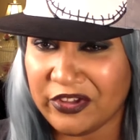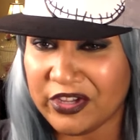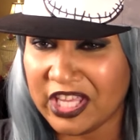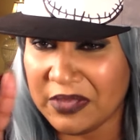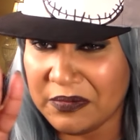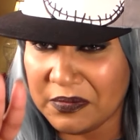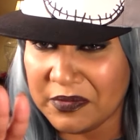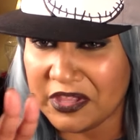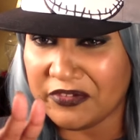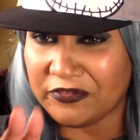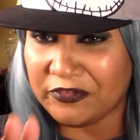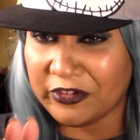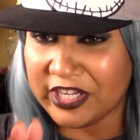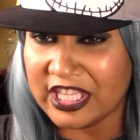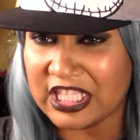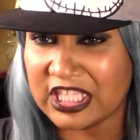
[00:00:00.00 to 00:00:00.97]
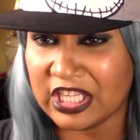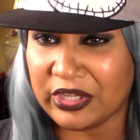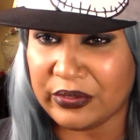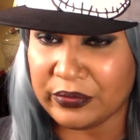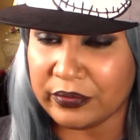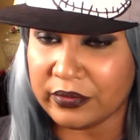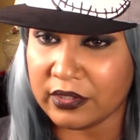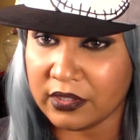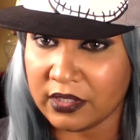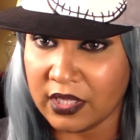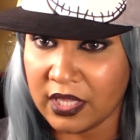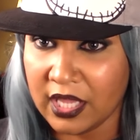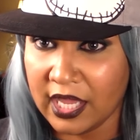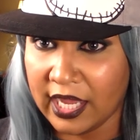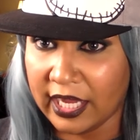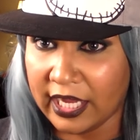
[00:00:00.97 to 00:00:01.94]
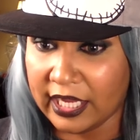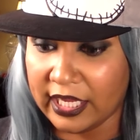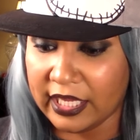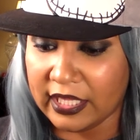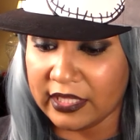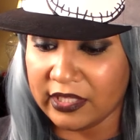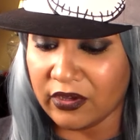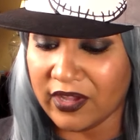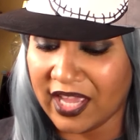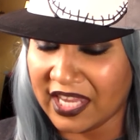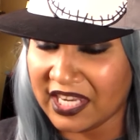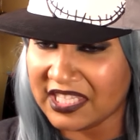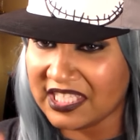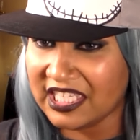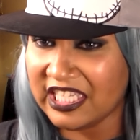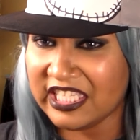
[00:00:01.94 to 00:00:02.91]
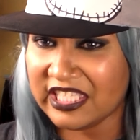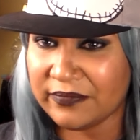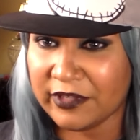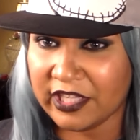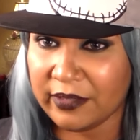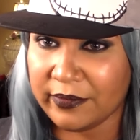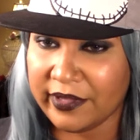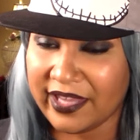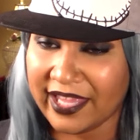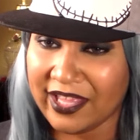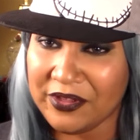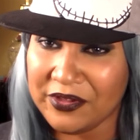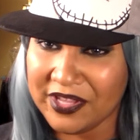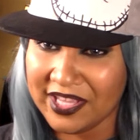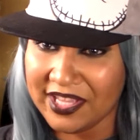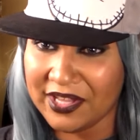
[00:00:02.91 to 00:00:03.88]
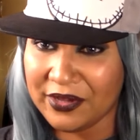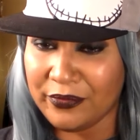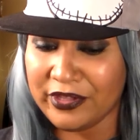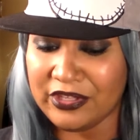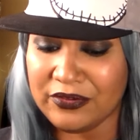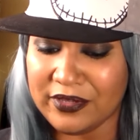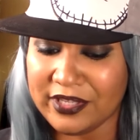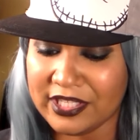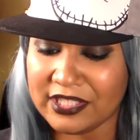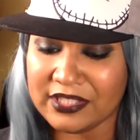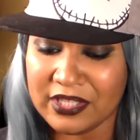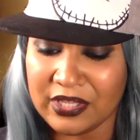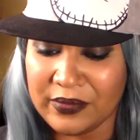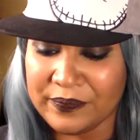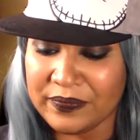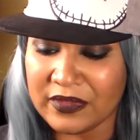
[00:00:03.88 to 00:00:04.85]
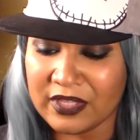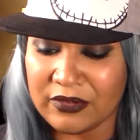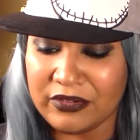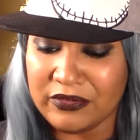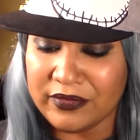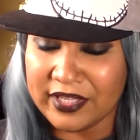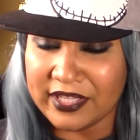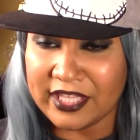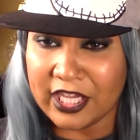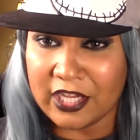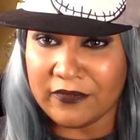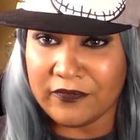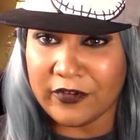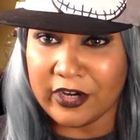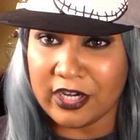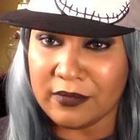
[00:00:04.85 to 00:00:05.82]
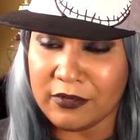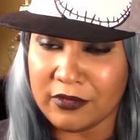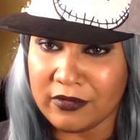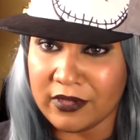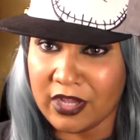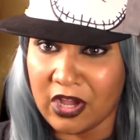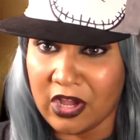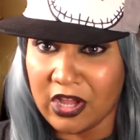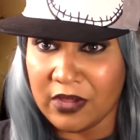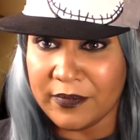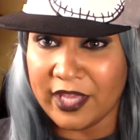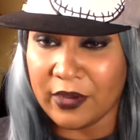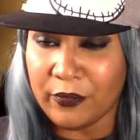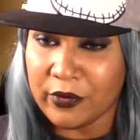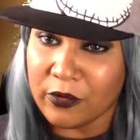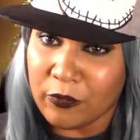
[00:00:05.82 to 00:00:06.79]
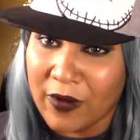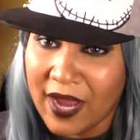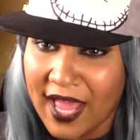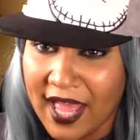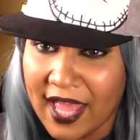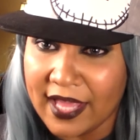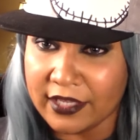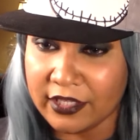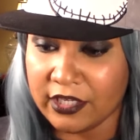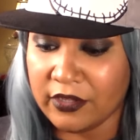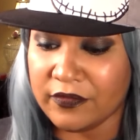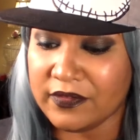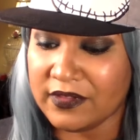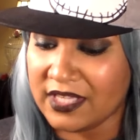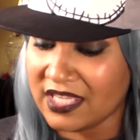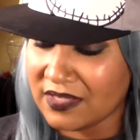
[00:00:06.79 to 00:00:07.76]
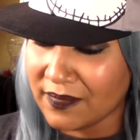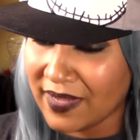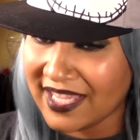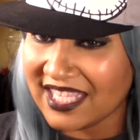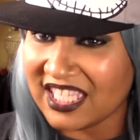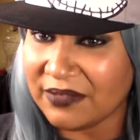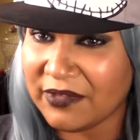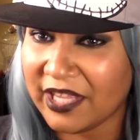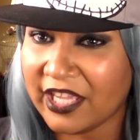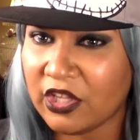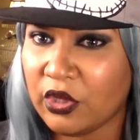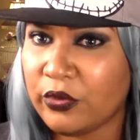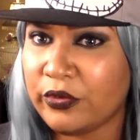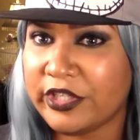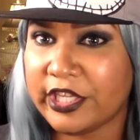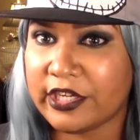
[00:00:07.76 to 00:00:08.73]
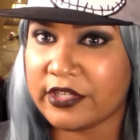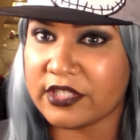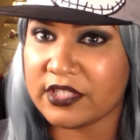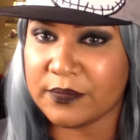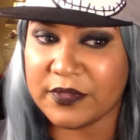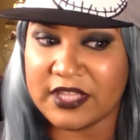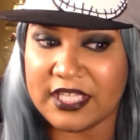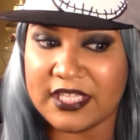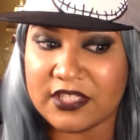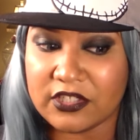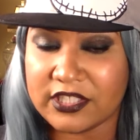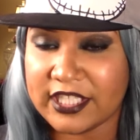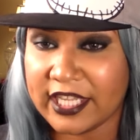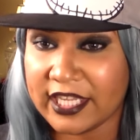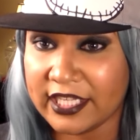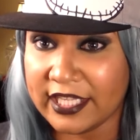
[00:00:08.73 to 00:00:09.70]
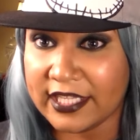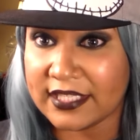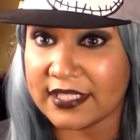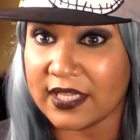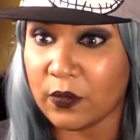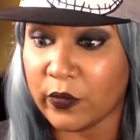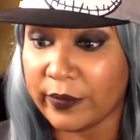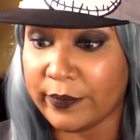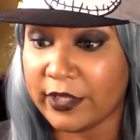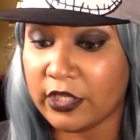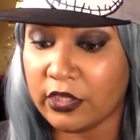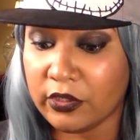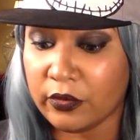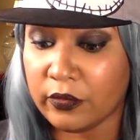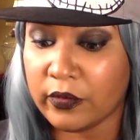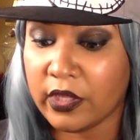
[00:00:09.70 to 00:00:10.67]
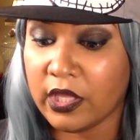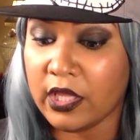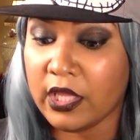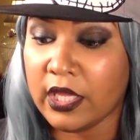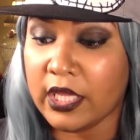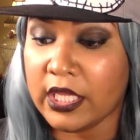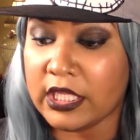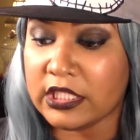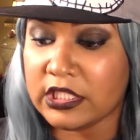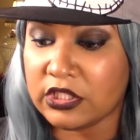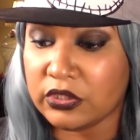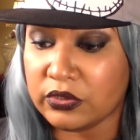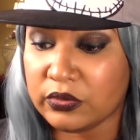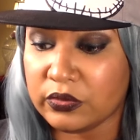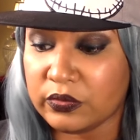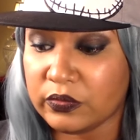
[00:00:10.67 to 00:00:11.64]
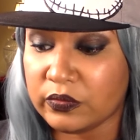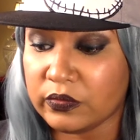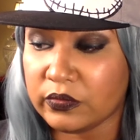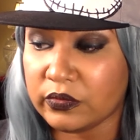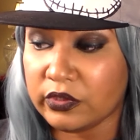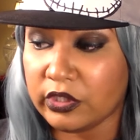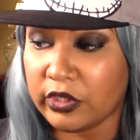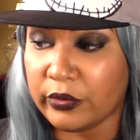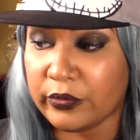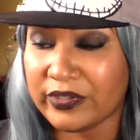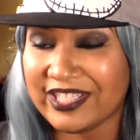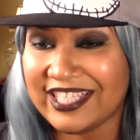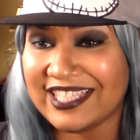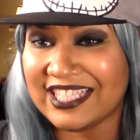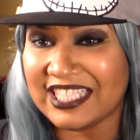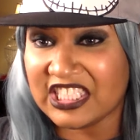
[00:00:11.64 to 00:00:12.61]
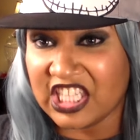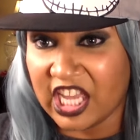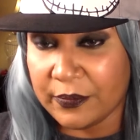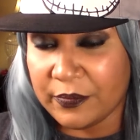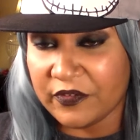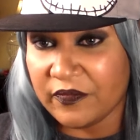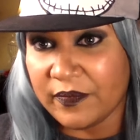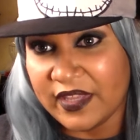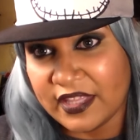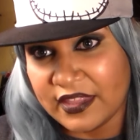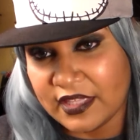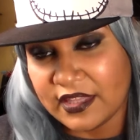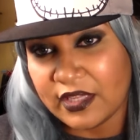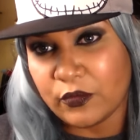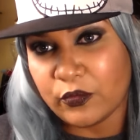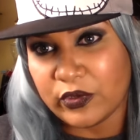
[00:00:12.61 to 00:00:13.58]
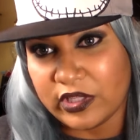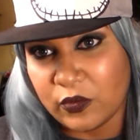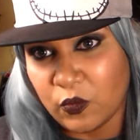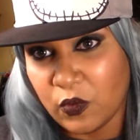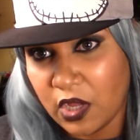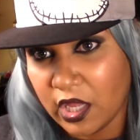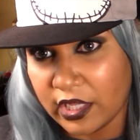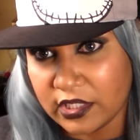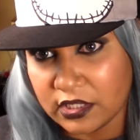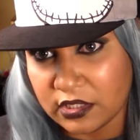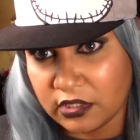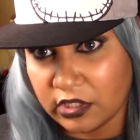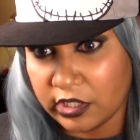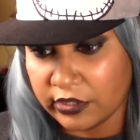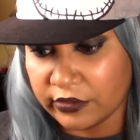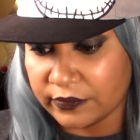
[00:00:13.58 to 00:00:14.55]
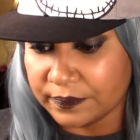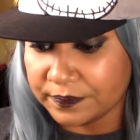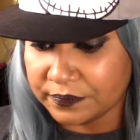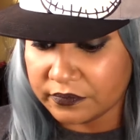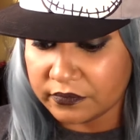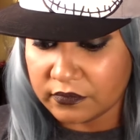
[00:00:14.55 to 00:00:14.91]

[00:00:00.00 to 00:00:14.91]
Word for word: They'll keep him in the friend zone. And they'll kind of tease him a little bit like, oh yeah, when you get you get that convertible, call me, I want to ride. You know, these might seem like gold diggers, but these are techniques that women do to, you know, get the type of men that they really want, you know.